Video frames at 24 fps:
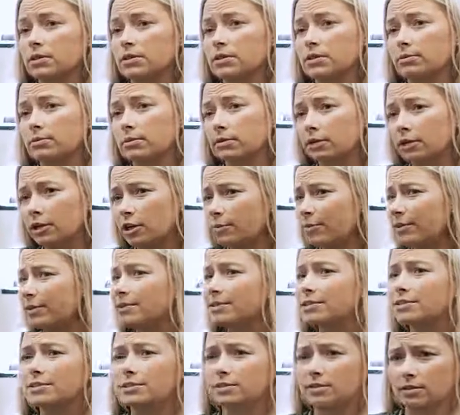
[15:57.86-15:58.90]
Unstable
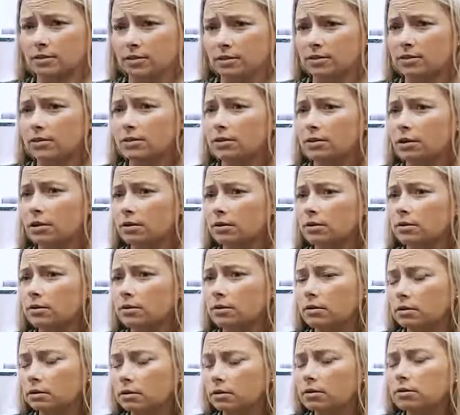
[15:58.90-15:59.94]
ligaments, things like that.
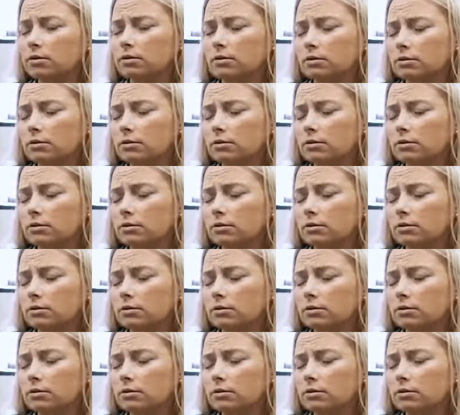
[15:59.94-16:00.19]
Exactly.